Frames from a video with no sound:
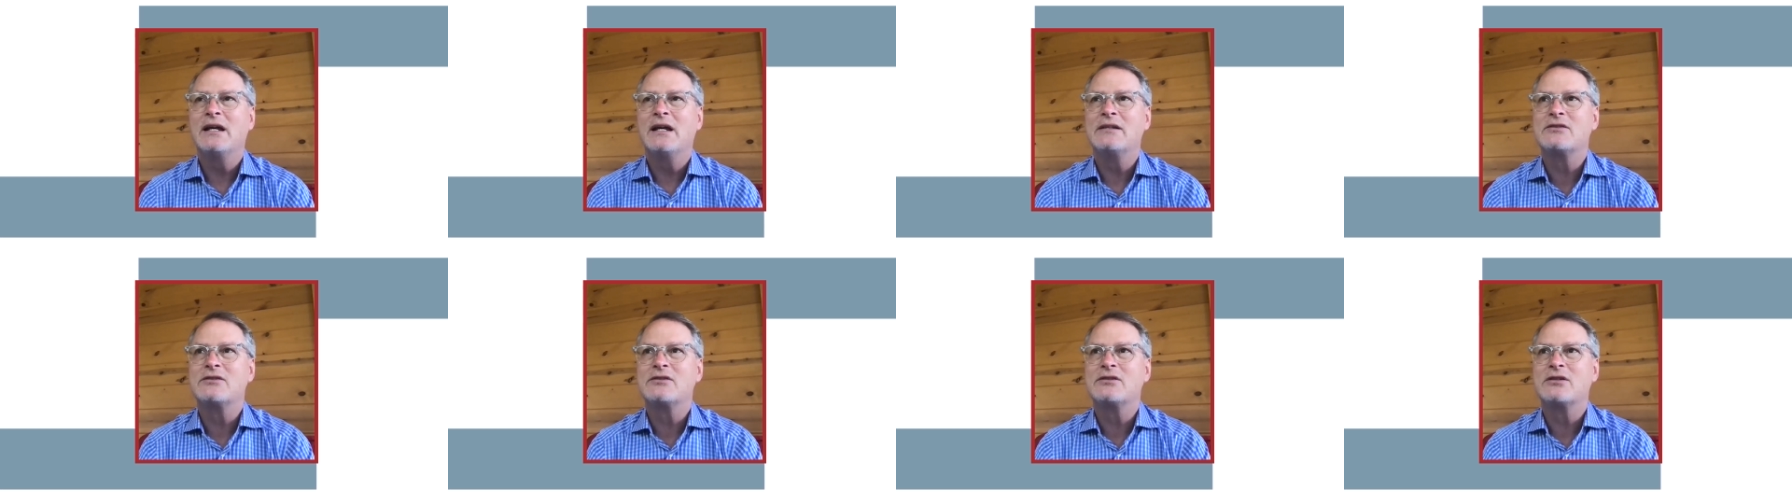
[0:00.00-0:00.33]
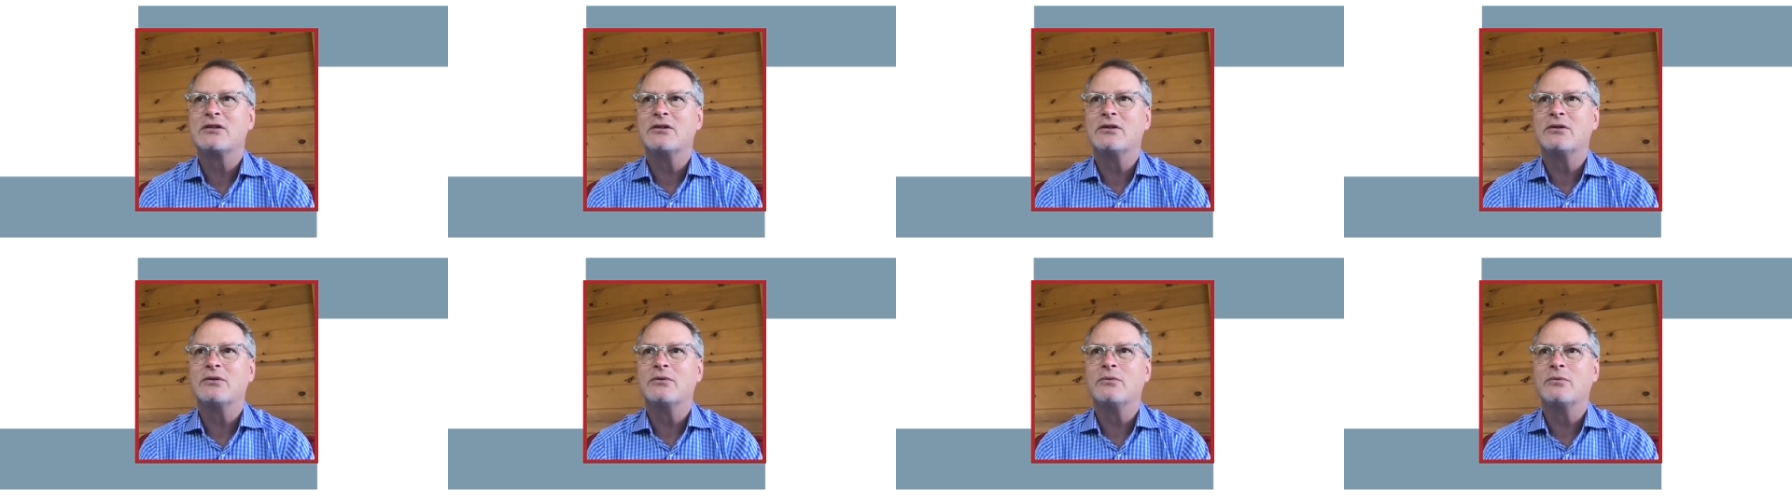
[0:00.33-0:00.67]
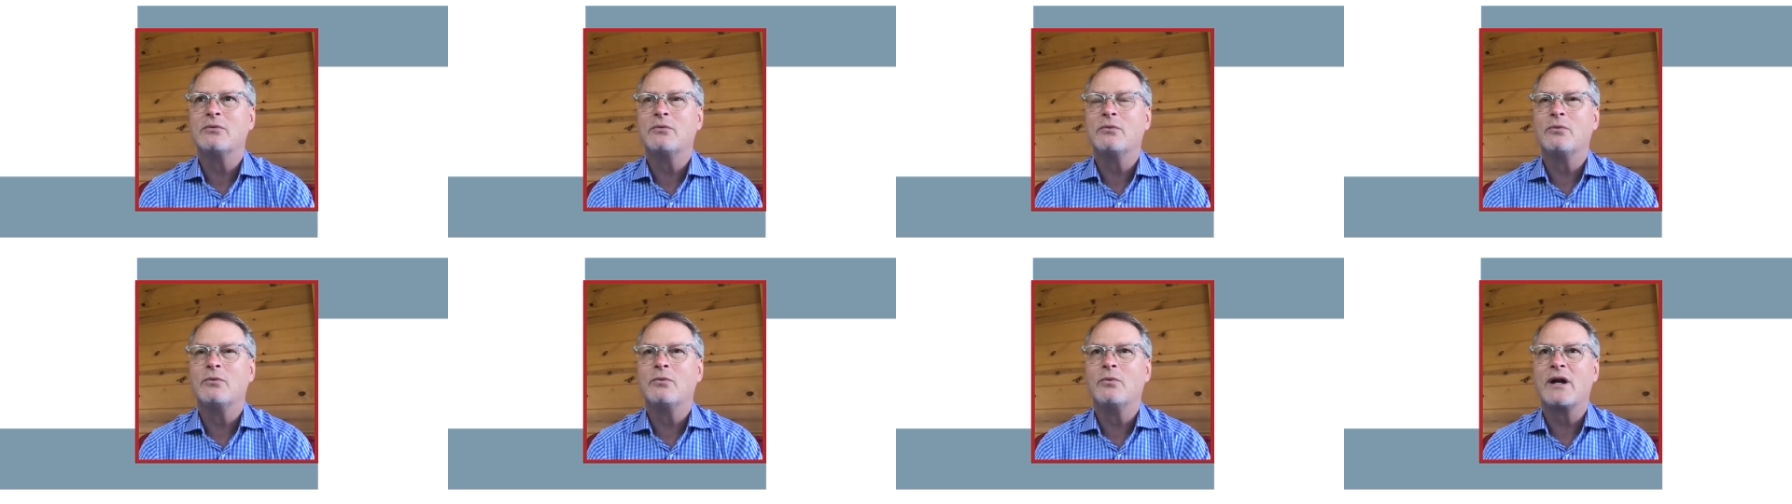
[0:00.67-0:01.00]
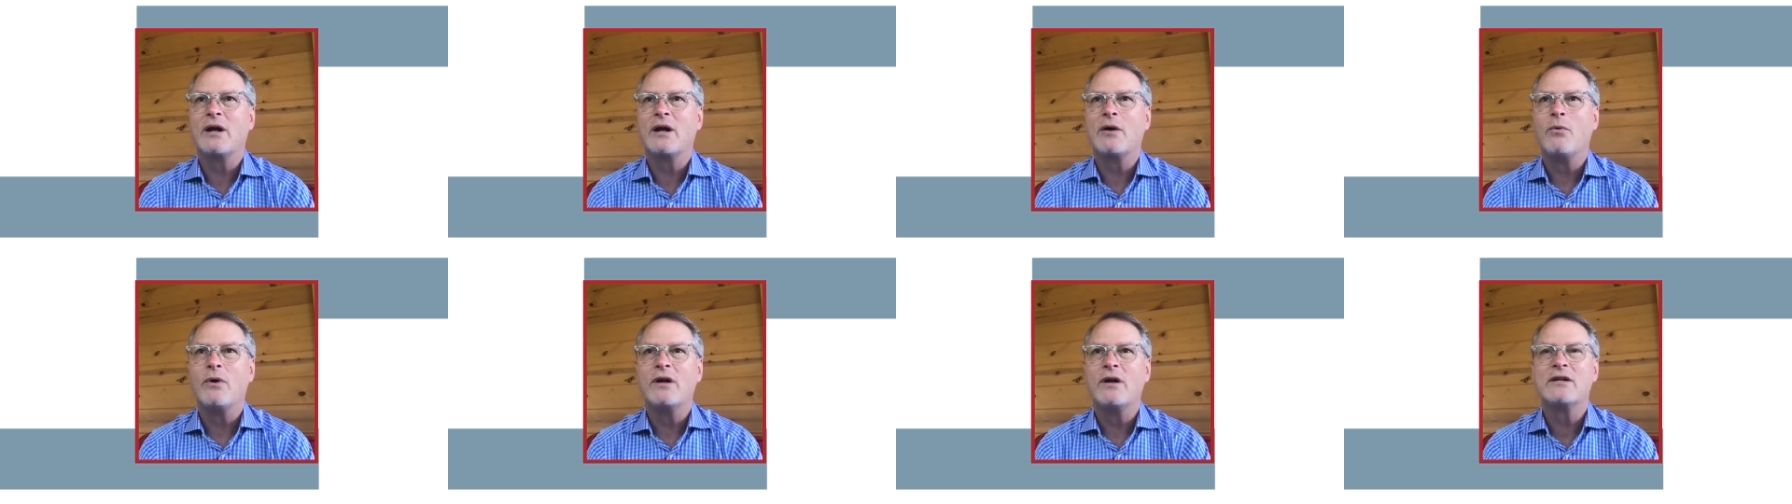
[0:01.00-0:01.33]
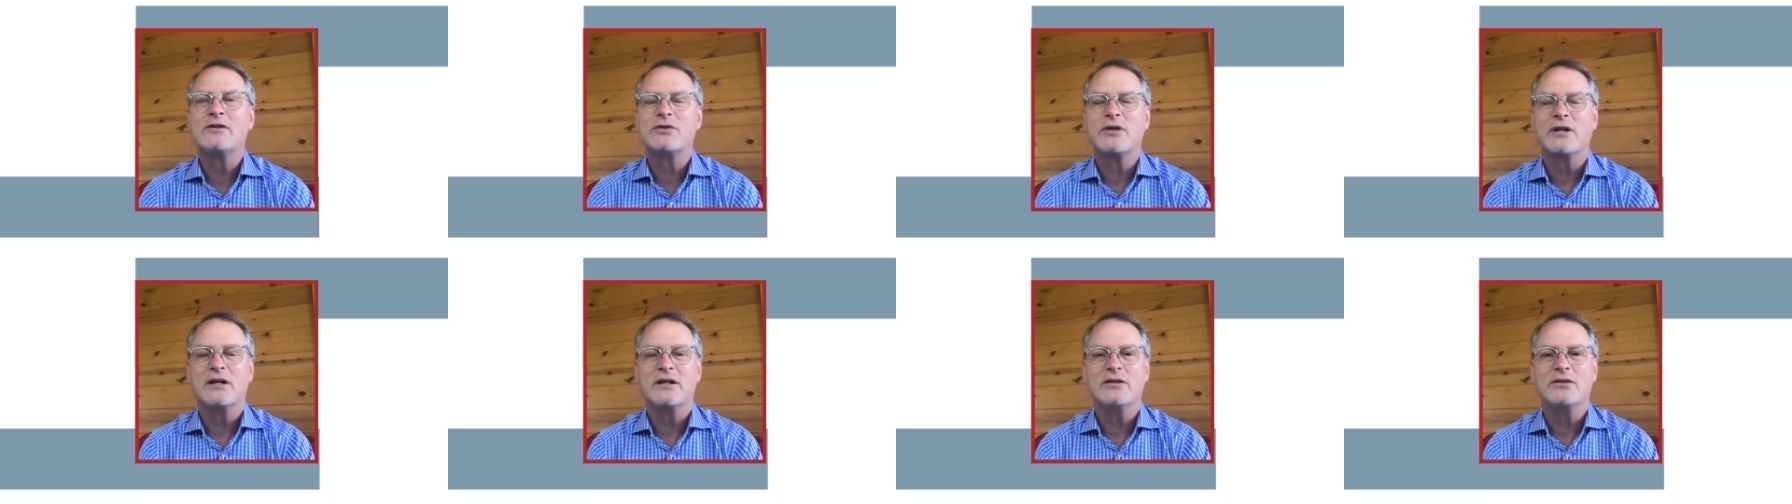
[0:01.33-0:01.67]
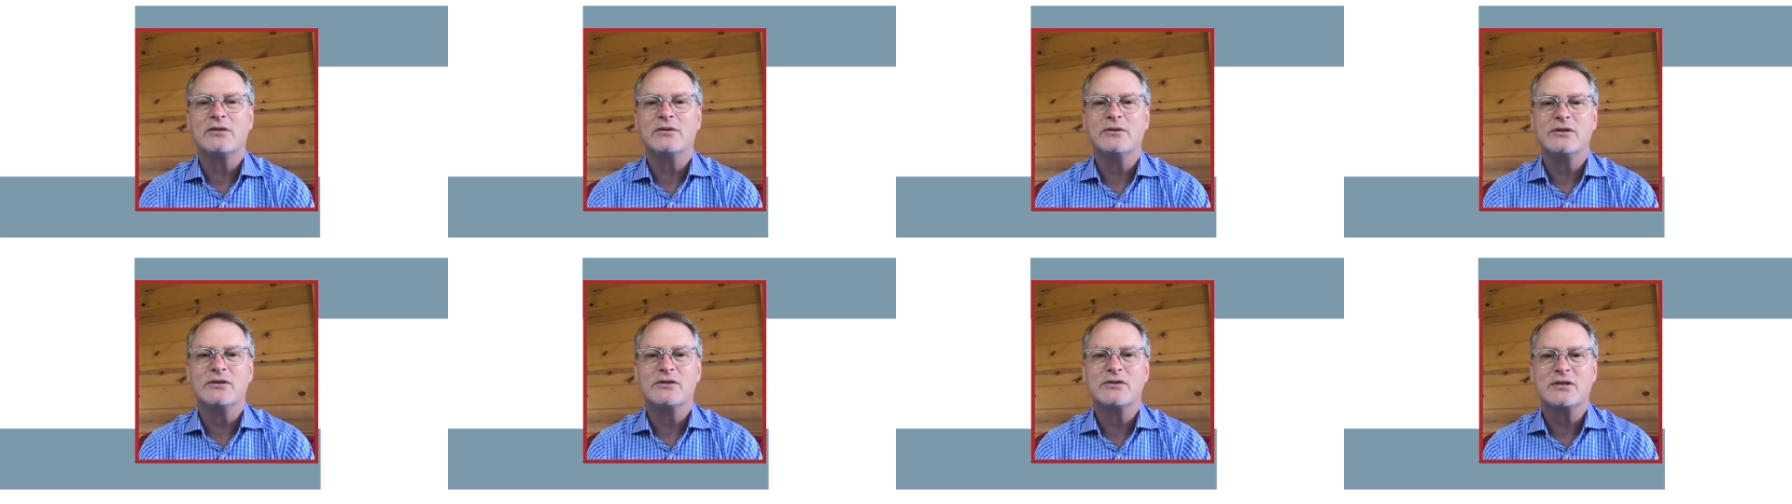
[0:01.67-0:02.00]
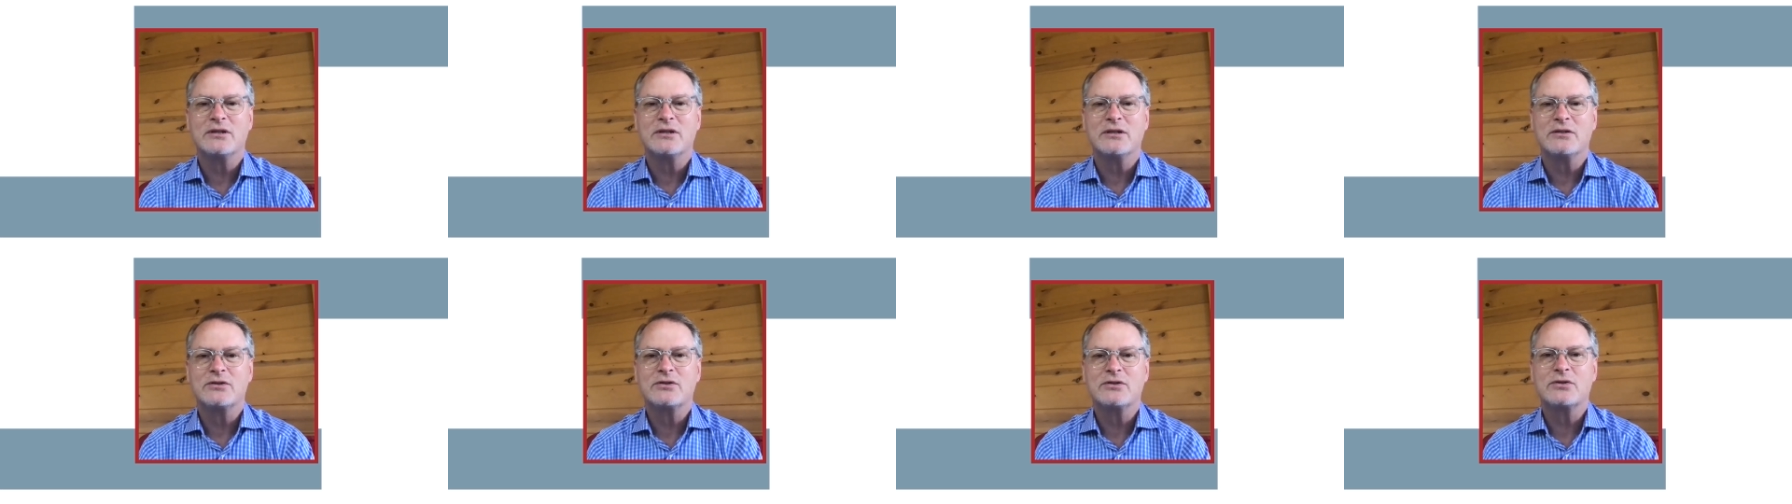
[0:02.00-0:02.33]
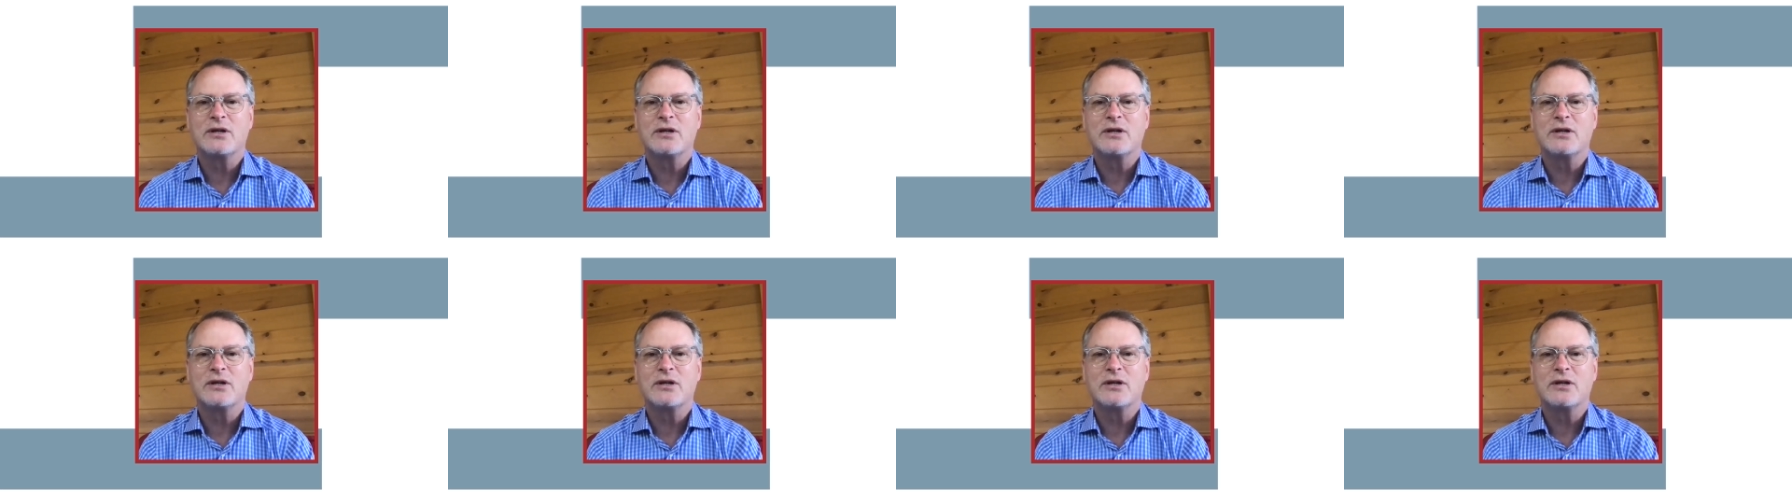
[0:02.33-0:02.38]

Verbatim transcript: And so, what I want to try to do is to